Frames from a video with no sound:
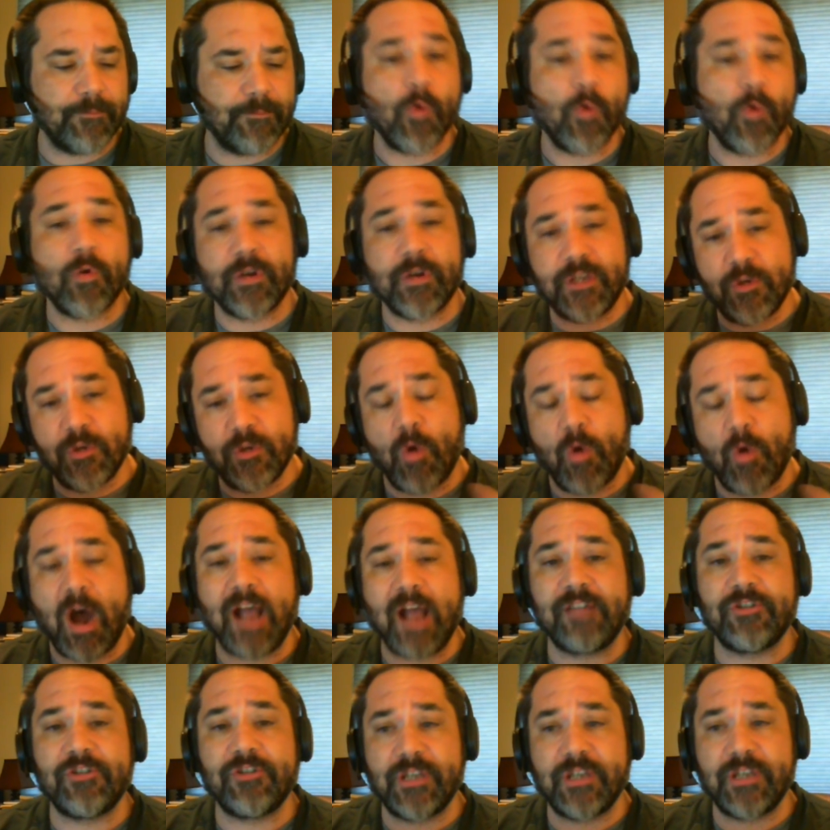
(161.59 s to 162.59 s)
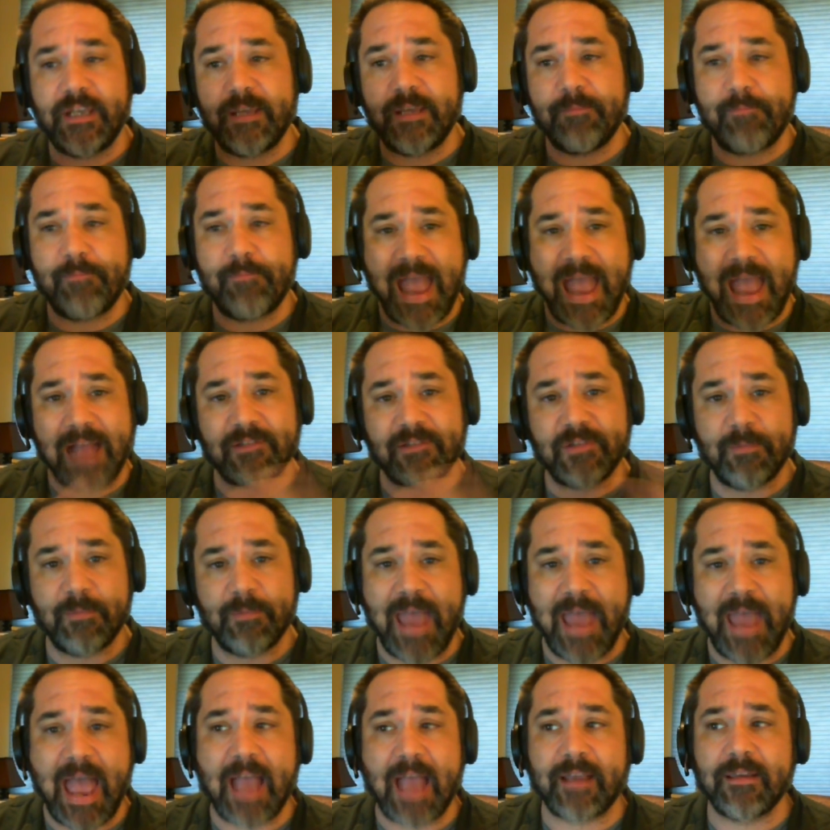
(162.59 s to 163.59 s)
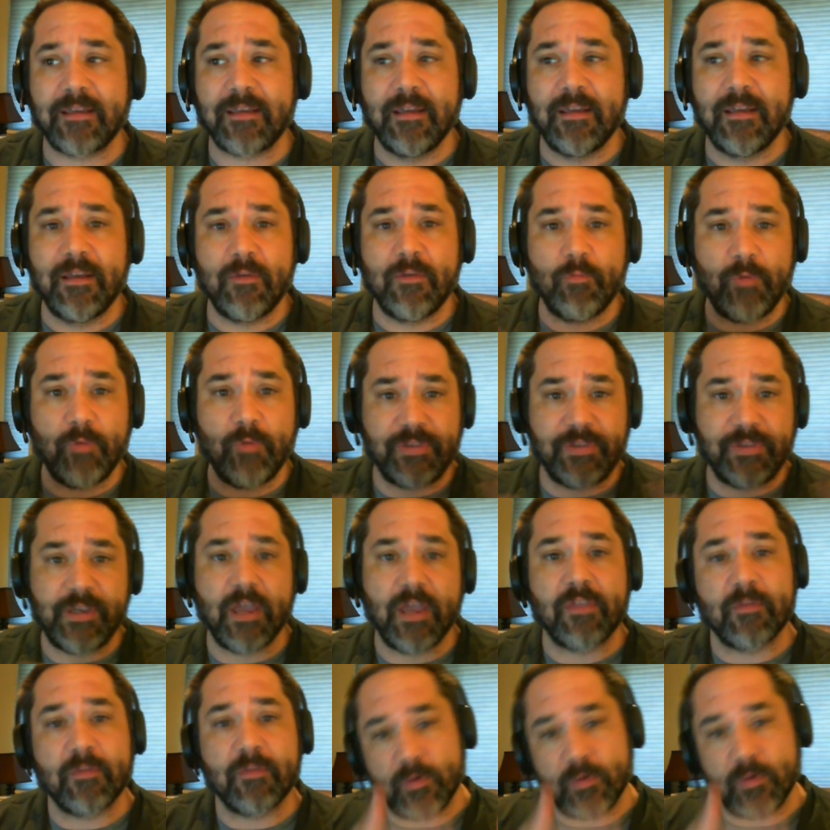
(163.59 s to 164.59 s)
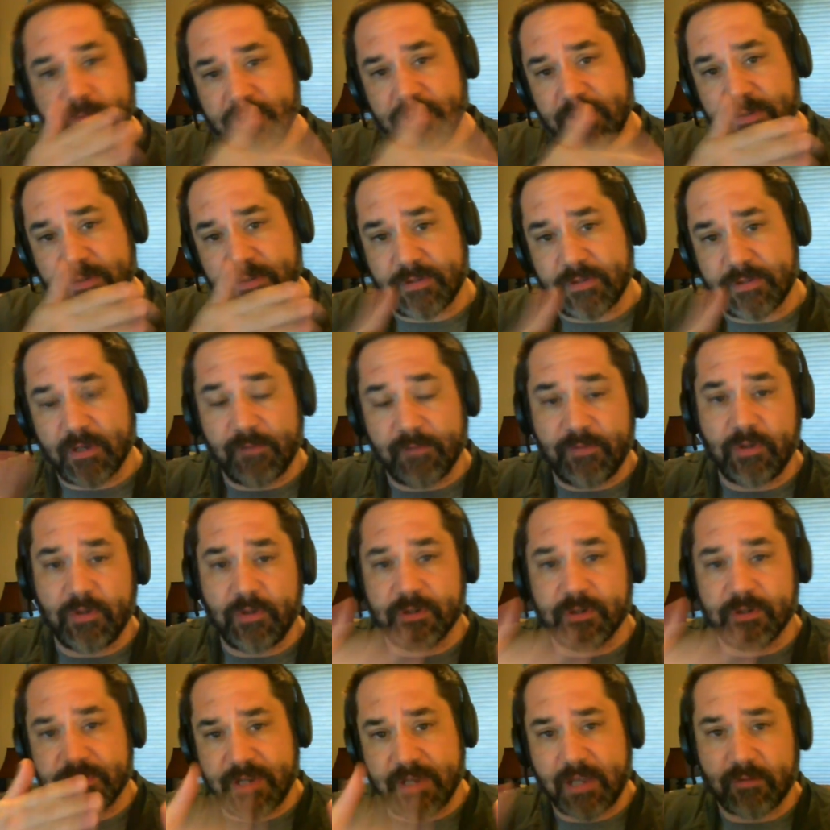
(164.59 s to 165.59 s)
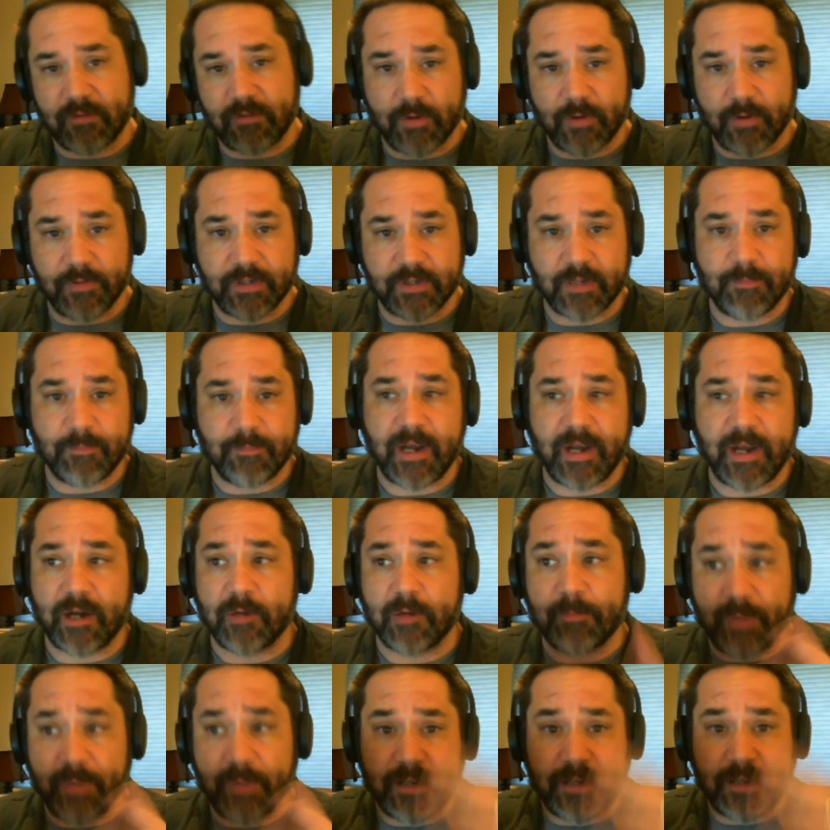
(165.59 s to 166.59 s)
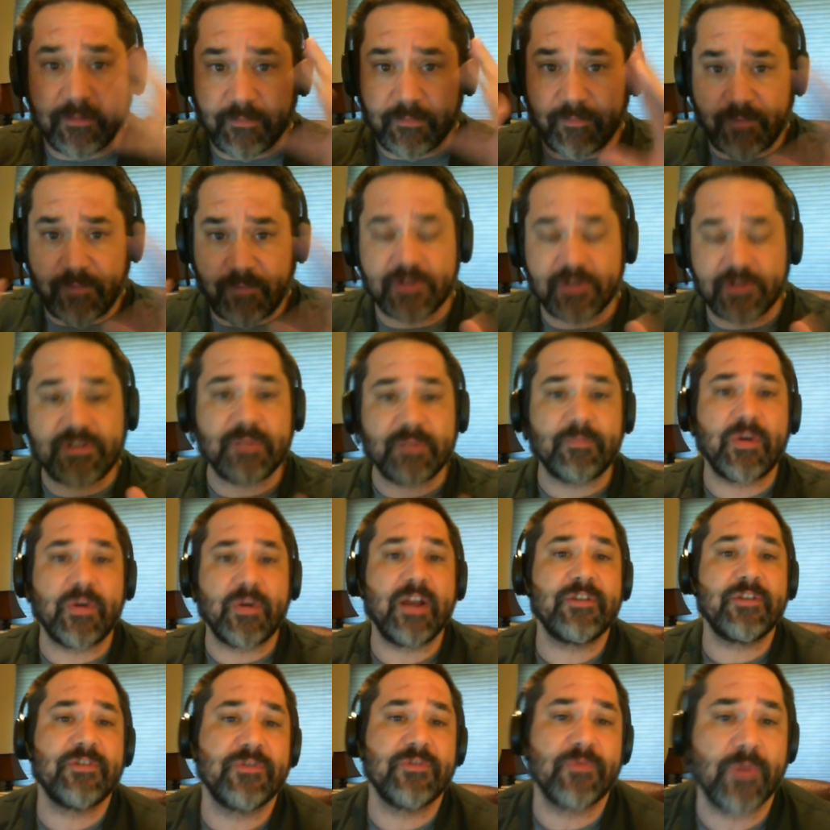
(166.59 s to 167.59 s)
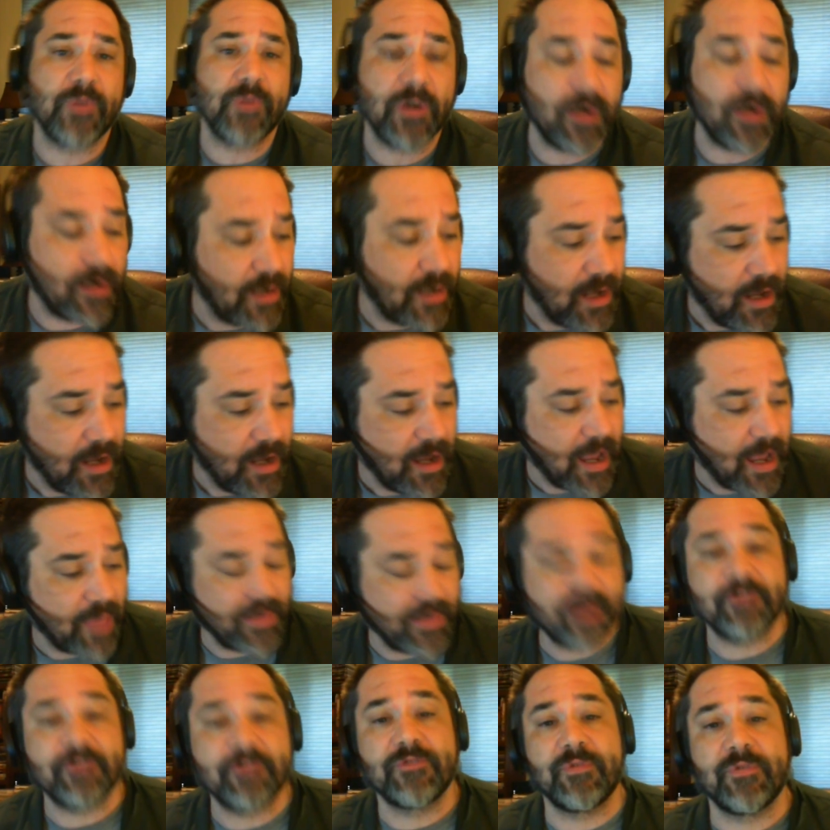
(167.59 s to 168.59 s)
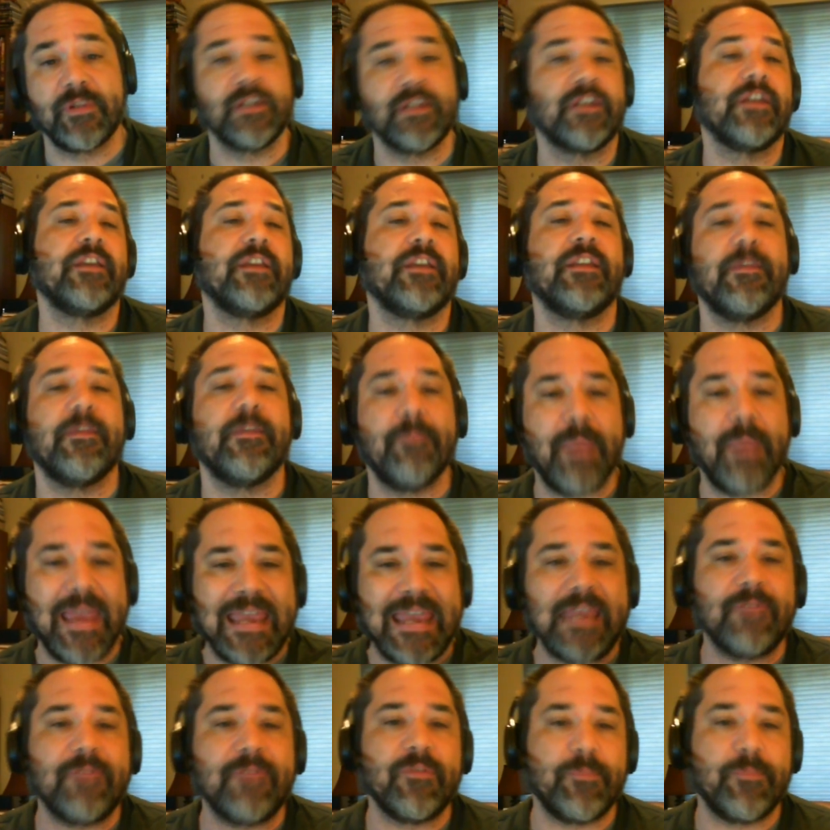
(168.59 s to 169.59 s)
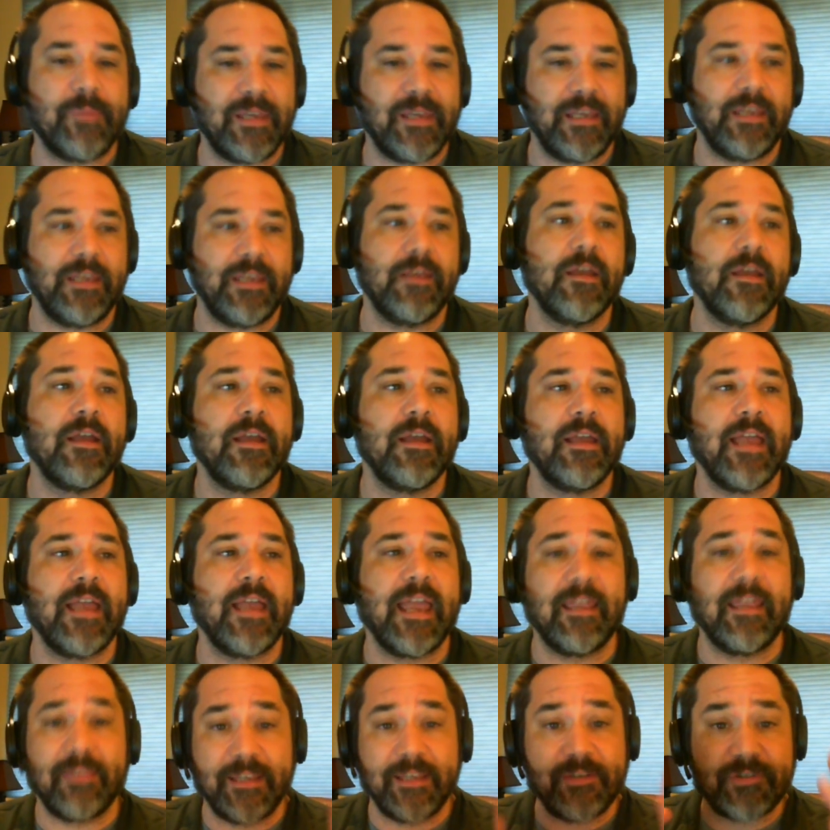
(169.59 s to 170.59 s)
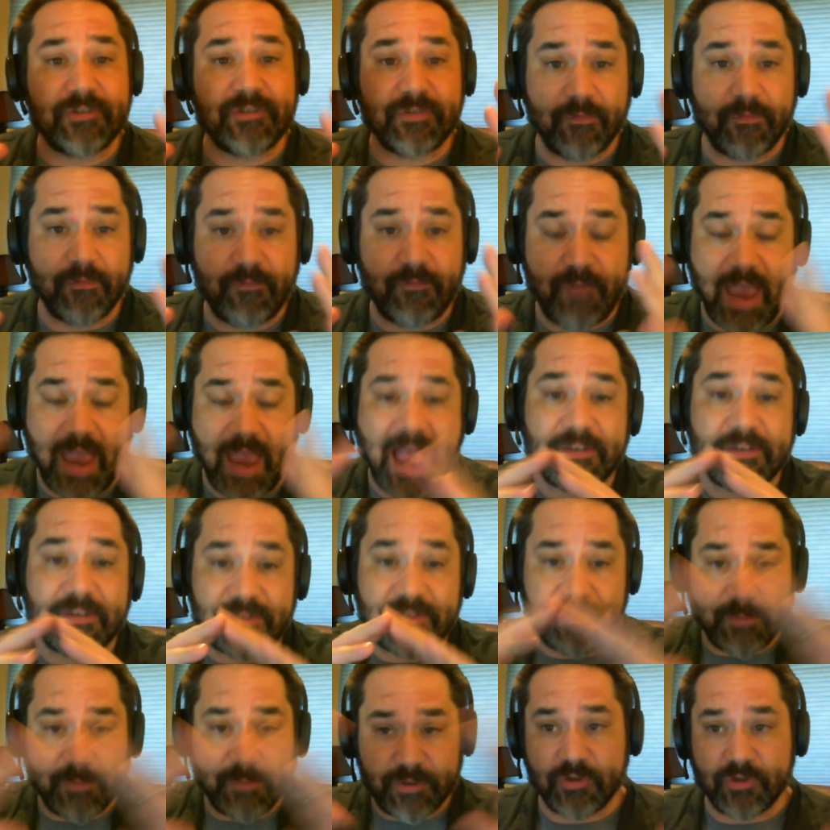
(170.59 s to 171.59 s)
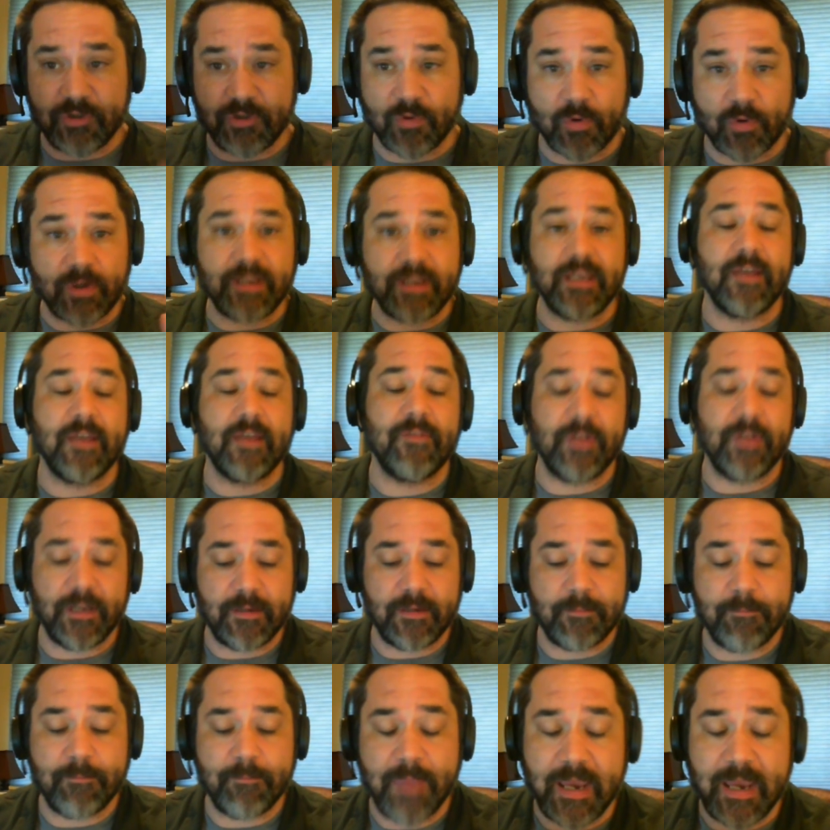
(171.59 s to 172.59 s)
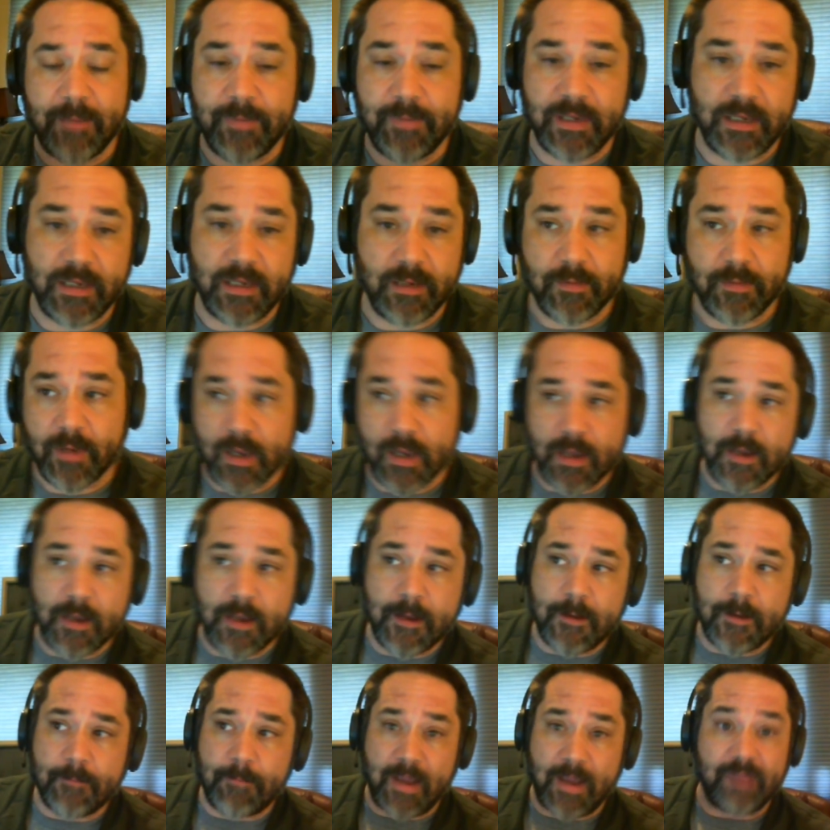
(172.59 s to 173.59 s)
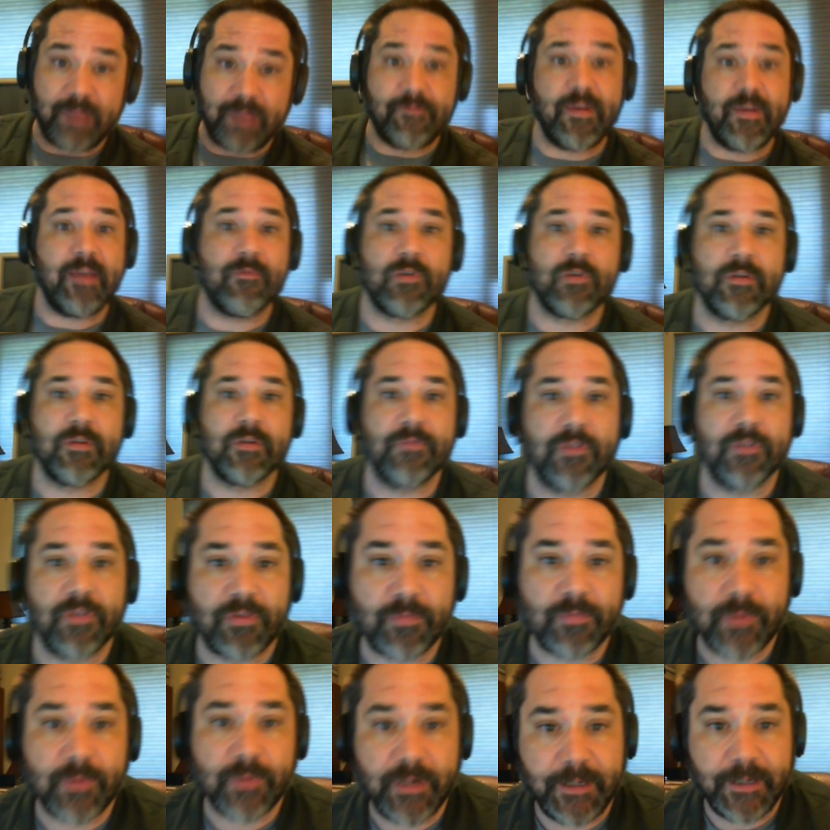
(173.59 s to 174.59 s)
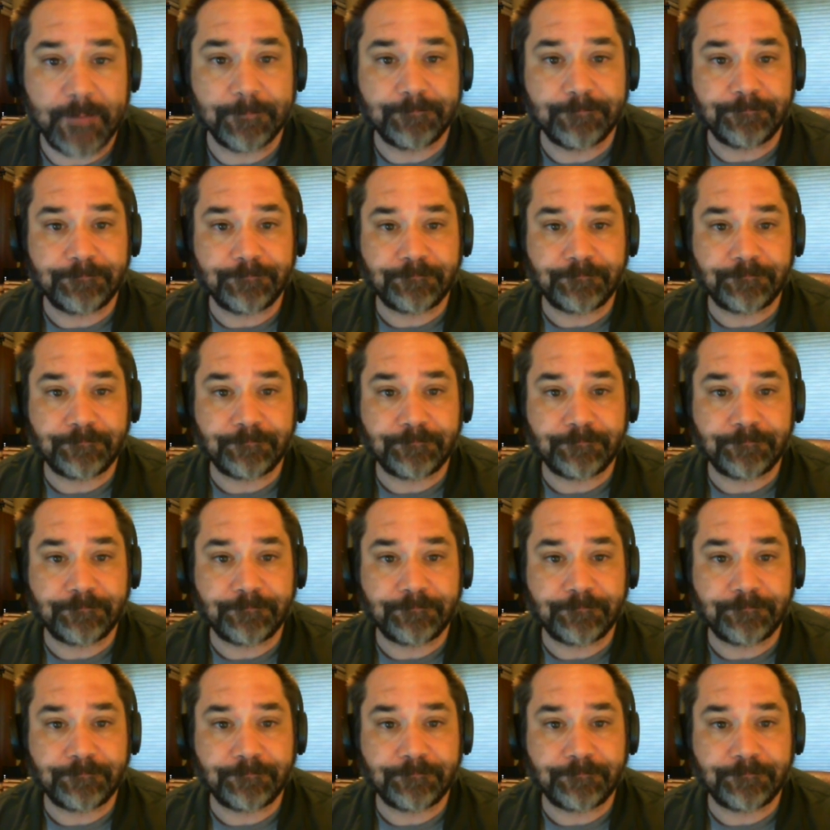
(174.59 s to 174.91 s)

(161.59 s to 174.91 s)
Or you watch it back to back with the other movies a few years down the road to compare. But first impressions were, I think it was really good. It may even be, at least vast majority of it, may be my favorite of the three.